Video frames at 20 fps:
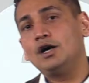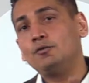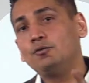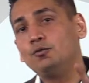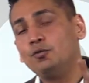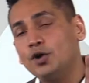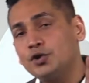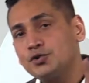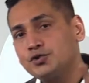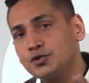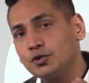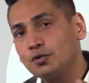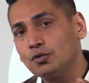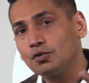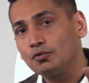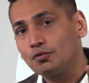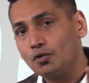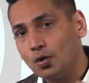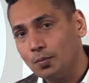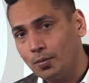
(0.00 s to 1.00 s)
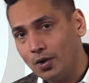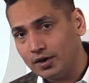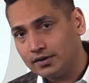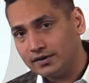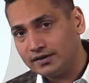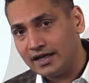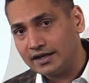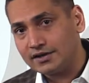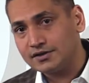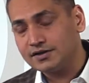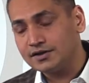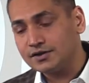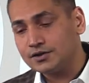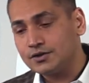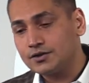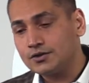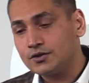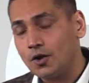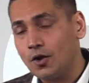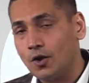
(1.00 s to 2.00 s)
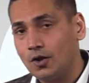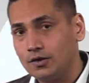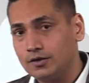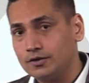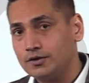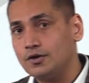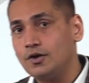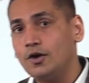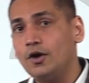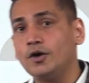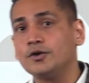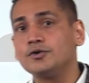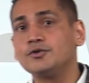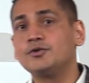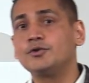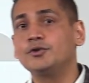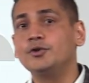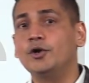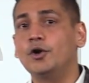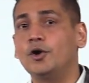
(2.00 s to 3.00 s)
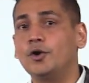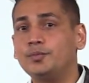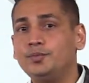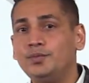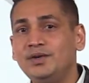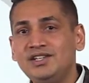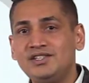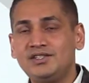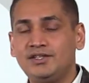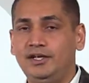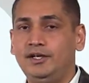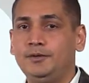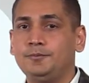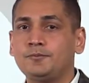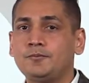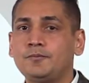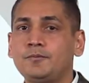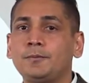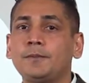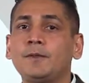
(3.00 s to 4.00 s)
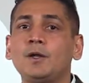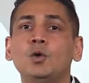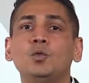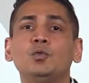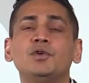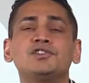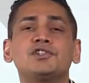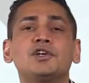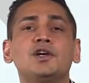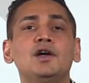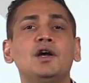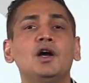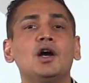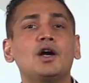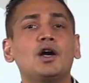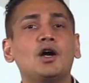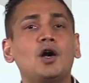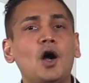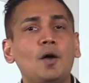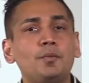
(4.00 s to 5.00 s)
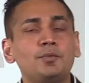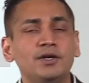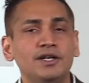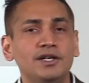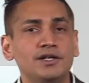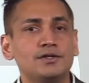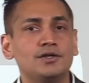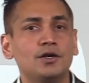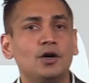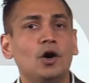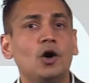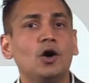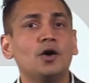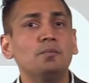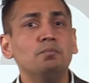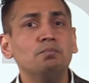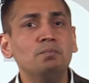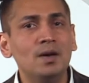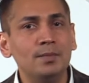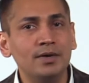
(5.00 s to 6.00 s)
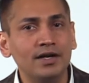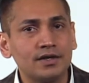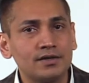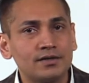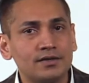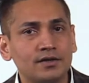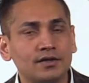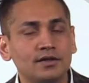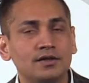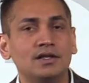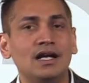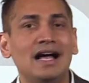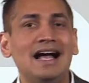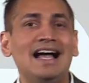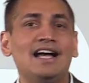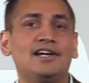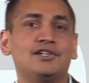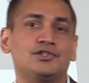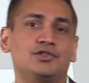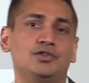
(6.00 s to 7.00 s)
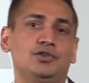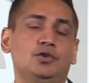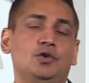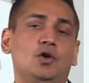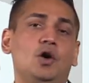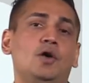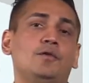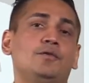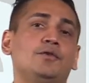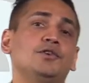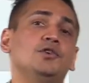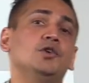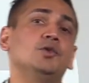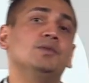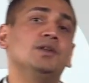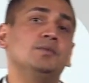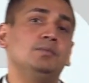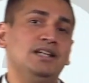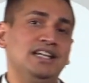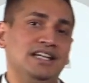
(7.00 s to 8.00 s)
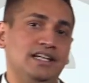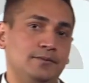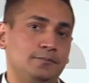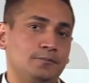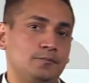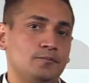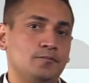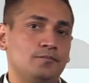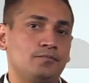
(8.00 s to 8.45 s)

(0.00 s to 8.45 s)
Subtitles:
a virtual robot that is installed onto your PC, which copies or mimics the action of a human being.